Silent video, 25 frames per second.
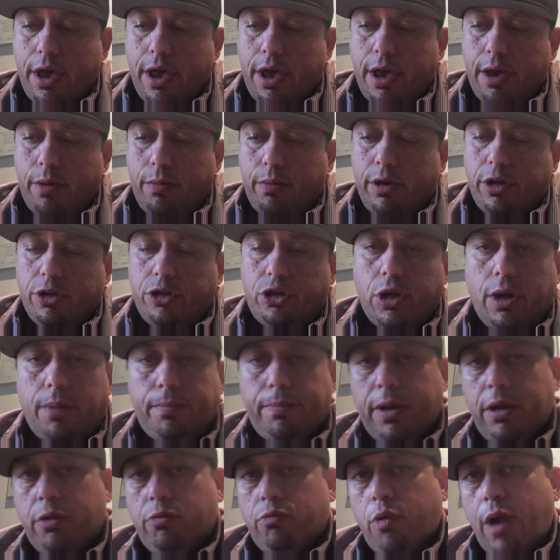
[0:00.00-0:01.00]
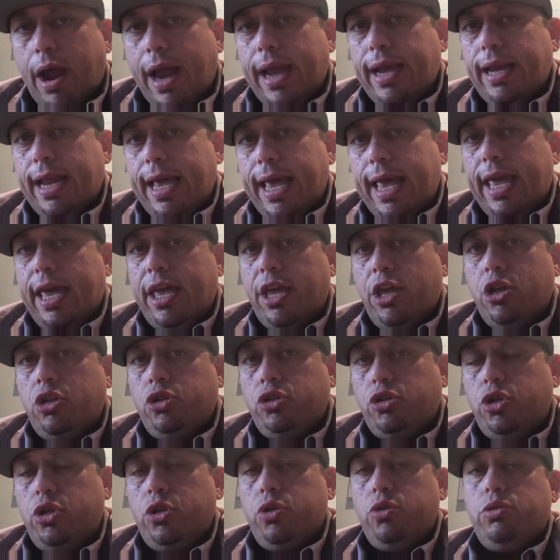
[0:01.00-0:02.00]
And we are jumping right
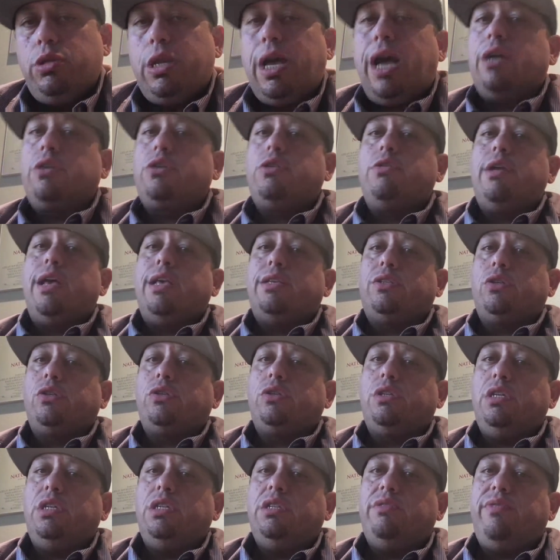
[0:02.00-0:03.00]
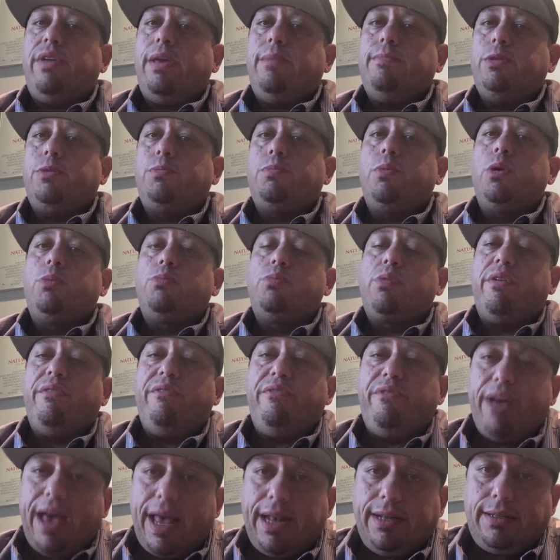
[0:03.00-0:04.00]
into Dr. Esselstyn's famous book,
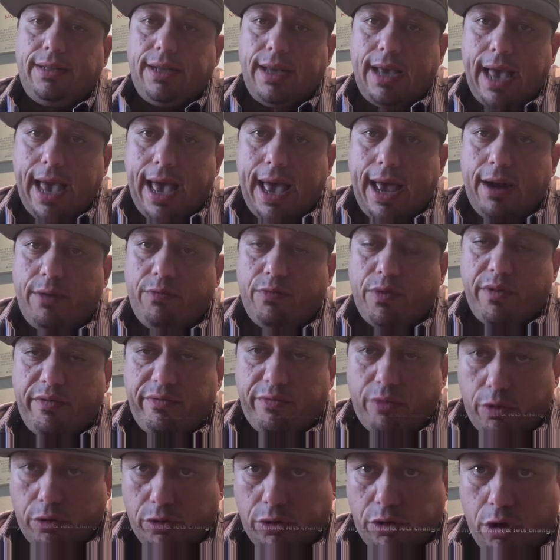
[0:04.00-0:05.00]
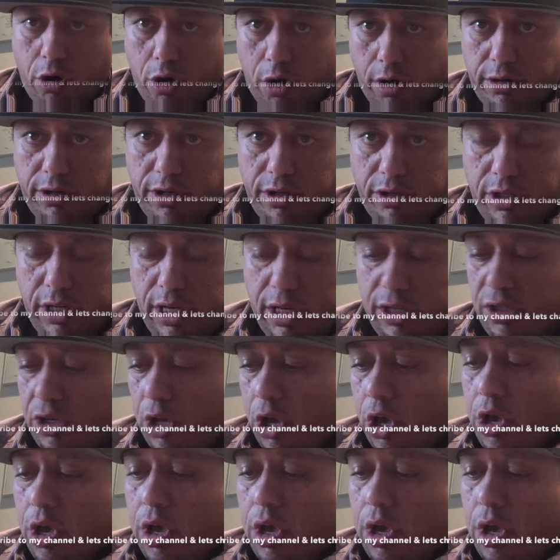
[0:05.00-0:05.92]
Prevent and Reverse Heart Disease.